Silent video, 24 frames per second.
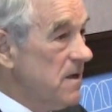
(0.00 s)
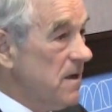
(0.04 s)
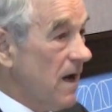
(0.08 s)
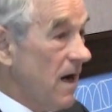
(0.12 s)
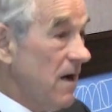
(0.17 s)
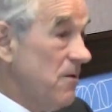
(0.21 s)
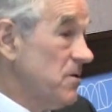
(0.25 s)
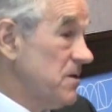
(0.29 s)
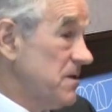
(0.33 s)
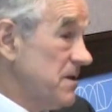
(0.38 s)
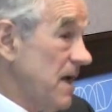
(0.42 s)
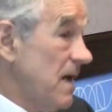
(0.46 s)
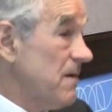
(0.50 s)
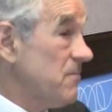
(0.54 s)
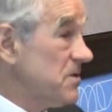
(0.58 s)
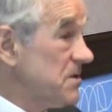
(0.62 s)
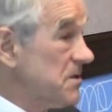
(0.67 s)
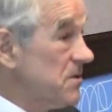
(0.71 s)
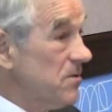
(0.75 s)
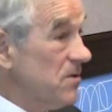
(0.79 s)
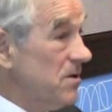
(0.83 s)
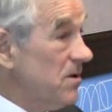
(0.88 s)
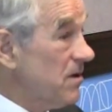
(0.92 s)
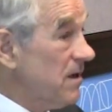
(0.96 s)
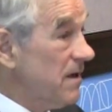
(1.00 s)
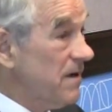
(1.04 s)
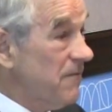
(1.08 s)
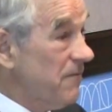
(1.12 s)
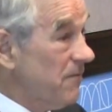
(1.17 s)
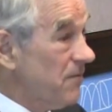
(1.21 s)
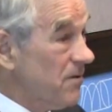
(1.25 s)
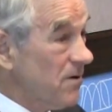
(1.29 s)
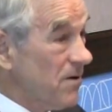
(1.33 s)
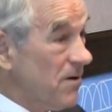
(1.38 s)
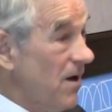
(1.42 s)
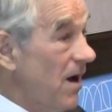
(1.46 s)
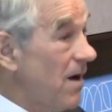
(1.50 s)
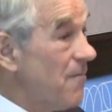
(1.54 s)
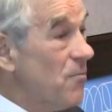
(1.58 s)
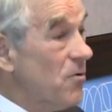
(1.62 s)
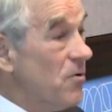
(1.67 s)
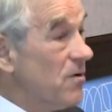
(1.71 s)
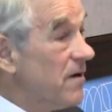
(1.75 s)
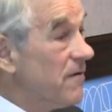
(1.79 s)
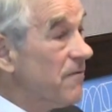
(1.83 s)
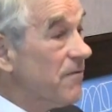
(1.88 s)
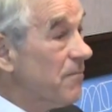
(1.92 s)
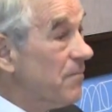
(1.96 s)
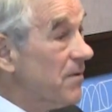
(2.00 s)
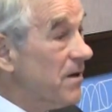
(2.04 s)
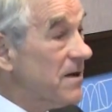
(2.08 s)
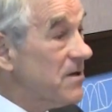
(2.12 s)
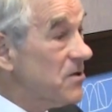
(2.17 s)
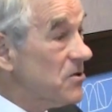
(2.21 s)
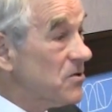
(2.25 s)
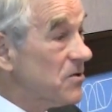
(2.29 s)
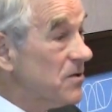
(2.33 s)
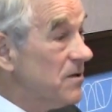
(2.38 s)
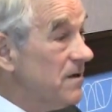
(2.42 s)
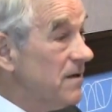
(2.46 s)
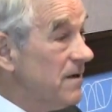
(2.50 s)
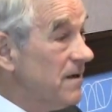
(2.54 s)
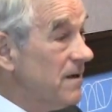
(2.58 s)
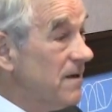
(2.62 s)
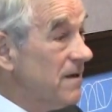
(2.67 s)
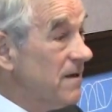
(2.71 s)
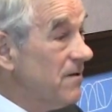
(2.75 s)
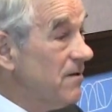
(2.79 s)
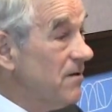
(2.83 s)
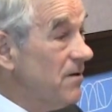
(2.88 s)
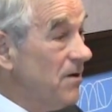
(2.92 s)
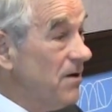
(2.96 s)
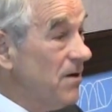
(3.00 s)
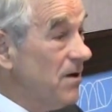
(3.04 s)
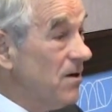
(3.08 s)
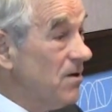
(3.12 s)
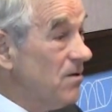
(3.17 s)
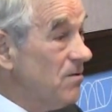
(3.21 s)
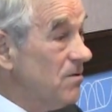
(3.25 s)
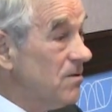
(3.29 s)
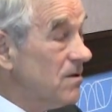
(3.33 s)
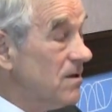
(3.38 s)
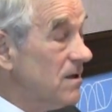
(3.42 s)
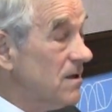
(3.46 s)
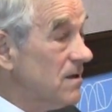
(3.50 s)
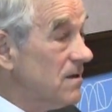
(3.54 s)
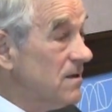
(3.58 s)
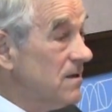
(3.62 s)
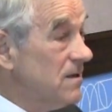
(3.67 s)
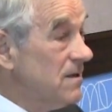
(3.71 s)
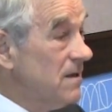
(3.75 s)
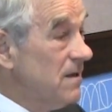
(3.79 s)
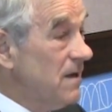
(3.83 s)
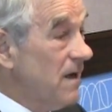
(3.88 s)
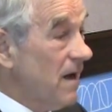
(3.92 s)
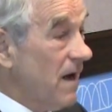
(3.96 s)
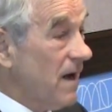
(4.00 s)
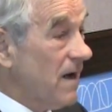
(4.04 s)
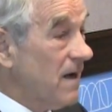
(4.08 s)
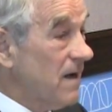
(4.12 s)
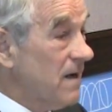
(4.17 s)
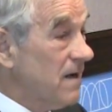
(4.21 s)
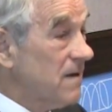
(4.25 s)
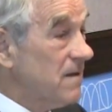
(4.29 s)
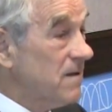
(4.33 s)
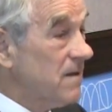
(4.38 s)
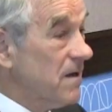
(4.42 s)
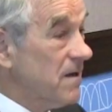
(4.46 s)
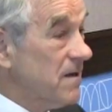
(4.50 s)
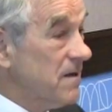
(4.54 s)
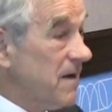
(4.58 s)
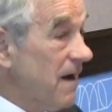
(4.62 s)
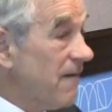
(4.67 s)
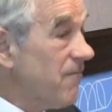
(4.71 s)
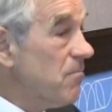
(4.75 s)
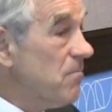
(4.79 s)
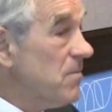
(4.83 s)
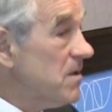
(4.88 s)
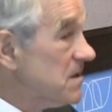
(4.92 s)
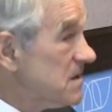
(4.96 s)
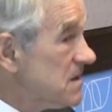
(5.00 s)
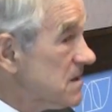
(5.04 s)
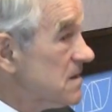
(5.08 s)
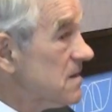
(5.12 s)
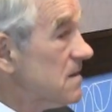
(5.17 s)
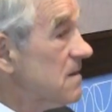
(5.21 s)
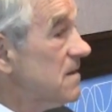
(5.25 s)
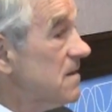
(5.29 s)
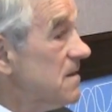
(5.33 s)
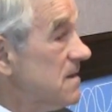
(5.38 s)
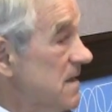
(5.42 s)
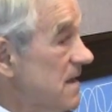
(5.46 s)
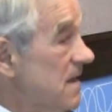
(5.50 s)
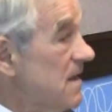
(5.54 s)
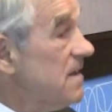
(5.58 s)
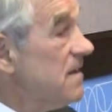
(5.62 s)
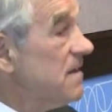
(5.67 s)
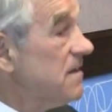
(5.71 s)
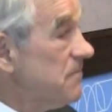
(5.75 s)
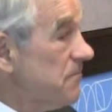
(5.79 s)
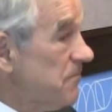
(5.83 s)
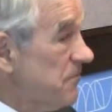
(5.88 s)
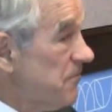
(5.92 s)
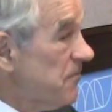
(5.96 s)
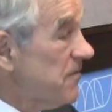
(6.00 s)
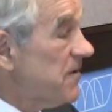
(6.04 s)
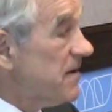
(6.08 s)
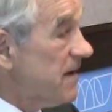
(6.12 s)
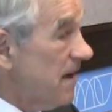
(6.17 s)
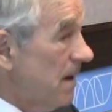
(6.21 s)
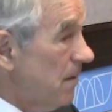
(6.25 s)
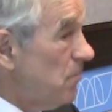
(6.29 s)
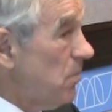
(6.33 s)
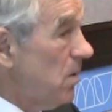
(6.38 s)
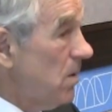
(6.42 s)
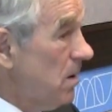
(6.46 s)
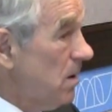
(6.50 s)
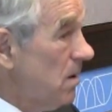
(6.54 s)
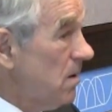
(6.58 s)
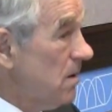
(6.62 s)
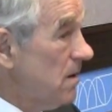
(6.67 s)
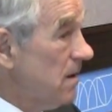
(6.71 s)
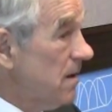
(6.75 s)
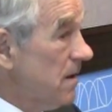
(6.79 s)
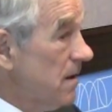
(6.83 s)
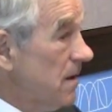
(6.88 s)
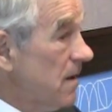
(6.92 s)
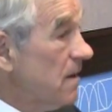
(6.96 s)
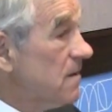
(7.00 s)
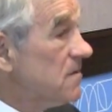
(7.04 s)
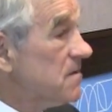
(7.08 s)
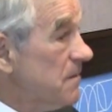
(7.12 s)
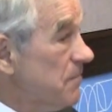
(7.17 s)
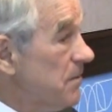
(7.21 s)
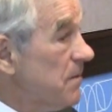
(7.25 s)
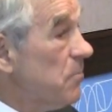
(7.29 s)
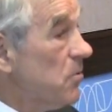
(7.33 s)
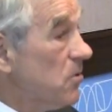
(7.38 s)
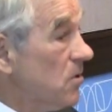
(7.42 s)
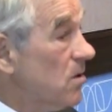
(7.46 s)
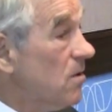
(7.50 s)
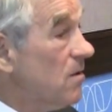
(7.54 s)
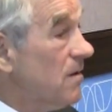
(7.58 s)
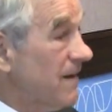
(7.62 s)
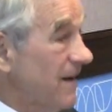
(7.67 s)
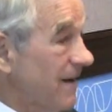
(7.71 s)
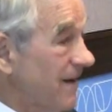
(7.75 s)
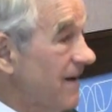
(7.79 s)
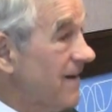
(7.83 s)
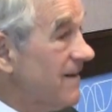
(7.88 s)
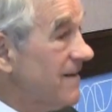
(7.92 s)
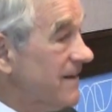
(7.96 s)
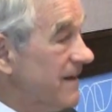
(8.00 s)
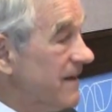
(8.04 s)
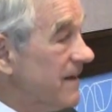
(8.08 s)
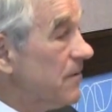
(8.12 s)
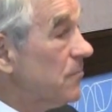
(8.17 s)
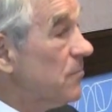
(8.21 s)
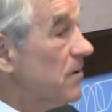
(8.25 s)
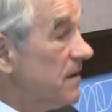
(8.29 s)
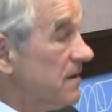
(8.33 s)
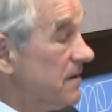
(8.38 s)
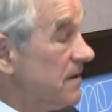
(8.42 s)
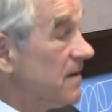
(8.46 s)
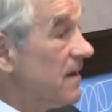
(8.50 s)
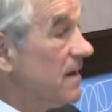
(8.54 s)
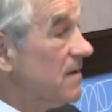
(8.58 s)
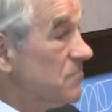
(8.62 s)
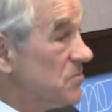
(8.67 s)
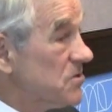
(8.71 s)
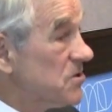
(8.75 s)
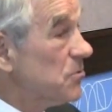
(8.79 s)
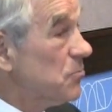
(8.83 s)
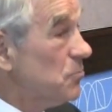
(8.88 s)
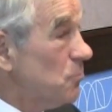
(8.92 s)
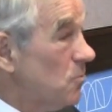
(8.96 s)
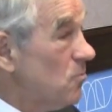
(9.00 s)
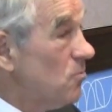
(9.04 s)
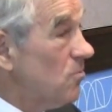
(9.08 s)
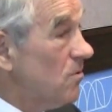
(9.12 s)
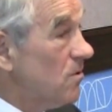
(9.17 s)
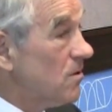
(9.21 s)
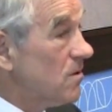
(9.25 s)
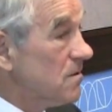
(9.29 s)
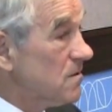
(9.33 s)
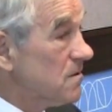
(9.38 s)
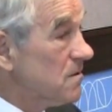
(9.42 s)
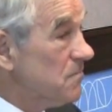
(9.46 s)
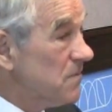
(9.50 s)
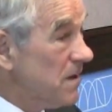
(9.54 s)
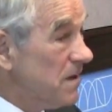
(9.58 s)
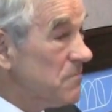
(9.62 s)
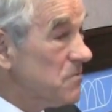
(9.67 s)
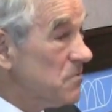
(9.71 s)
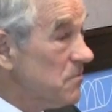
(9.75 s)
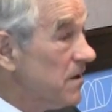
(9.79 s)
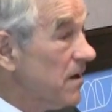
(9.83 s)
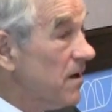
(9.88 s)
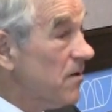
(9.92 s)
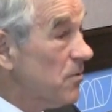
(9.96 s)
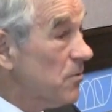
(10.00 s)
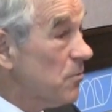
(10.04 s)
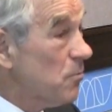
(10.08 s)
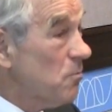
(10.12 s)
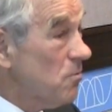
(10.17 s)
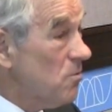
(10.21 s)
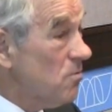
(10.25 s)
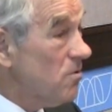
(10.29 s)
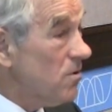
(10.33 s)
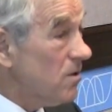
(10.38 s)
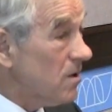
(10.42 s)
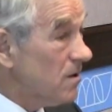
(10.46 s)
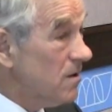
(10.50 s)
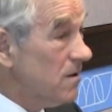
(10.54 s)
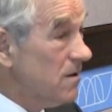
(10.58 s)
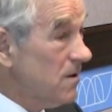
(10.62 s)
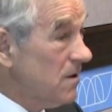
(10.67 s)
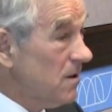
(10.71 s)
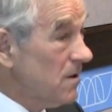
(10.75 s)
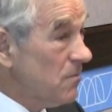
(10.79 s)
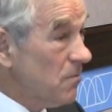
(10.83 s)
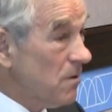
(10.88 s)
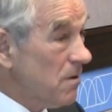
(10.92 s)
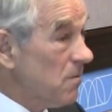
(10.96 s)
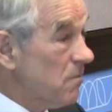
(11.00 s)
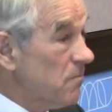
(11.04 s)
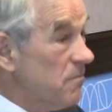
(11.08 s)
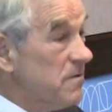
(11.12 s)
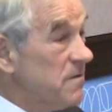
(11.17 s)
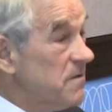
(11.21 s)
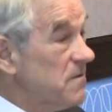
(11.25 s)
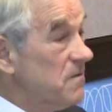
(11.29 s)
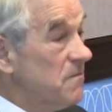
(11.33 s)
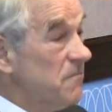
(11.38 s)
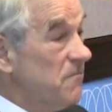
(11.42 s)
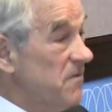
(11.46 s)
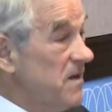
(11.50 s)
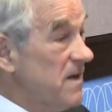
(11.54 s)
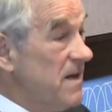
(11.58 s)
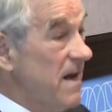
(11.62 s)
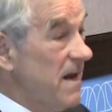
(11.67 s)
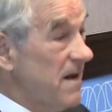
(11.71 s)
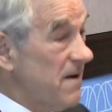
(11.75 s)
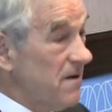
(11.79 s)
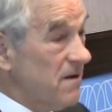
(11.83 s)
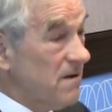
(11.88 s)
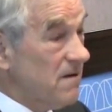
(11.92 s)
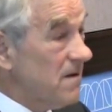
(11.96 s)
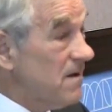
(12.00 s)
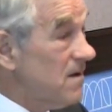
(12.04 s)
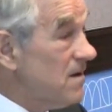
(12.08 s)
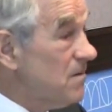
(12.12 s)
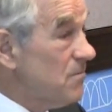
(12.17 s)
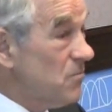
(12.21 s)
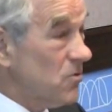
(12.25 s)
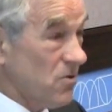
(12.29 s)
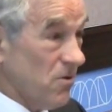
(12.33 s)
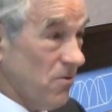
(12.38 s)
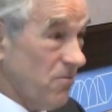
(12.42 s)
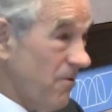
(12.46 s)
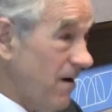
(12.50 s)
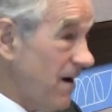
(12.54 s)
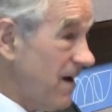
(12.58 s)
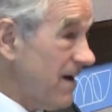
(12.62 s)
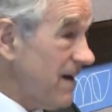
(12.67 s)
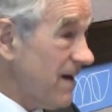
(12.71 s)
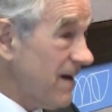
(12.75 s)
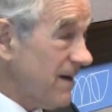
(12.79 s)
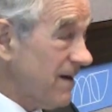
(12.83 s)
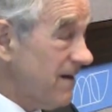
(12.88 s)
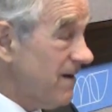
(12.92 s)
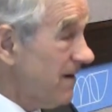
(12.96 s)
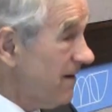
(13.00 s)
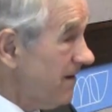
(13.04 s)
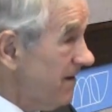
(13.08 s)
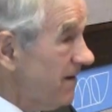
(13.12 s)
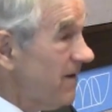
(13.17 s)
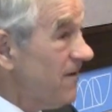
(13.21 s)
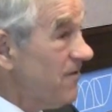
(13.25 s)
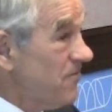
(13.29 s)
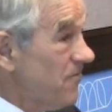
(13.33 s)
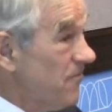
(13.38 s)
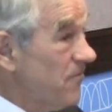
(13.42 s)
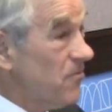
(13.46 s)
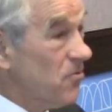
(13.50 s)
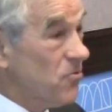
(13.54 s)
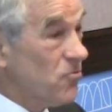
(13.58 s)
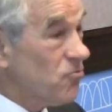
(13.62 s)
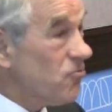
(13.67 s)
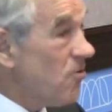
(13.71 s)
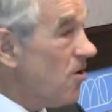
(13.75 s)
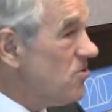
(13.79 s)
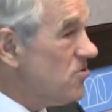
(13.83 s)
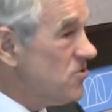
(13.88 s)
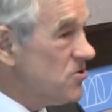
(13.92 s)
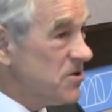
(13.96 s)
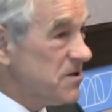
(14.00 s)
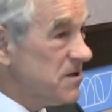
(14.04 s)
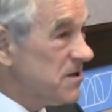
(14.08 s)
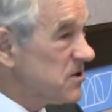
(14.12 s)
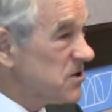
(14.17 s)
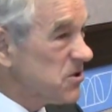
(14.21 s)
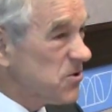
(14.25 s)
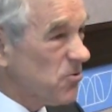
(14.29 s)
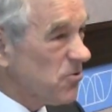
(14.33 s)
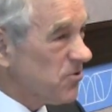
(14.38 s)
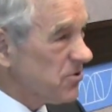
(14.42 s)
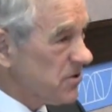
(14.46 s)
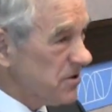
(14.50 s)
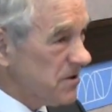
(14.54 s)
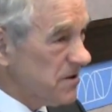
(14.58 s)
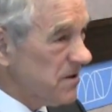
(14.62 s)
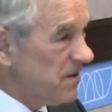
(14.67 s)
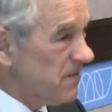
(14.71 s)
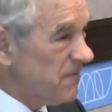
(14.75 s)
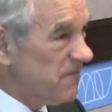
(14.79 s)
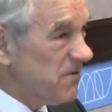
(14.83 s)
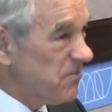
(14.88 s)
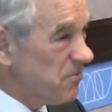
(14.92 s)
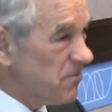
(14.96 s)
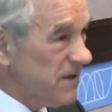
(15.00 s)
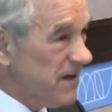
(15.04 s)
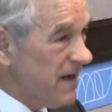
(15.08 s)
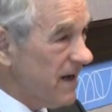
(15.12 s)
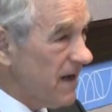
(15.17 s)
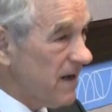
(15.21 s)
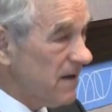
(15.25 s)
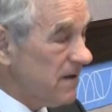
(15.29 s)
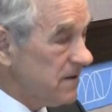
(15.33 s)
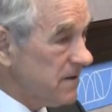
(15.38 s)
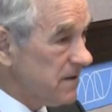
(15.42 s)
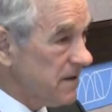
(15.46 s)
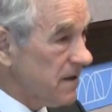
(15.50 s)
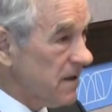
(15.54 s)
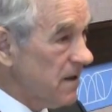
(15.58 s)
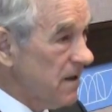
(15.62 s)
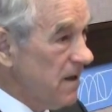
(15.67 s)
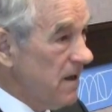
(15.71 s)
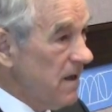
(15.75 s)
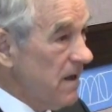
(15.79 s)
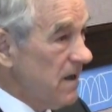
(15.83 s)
I would say I'm still looking for a lot more information. You know, governments tend to fib. Some people call it lying when it comes to war. Sometimes we go to war, whether it was Vietnam or Iraq, you know, gross distortion of the reality.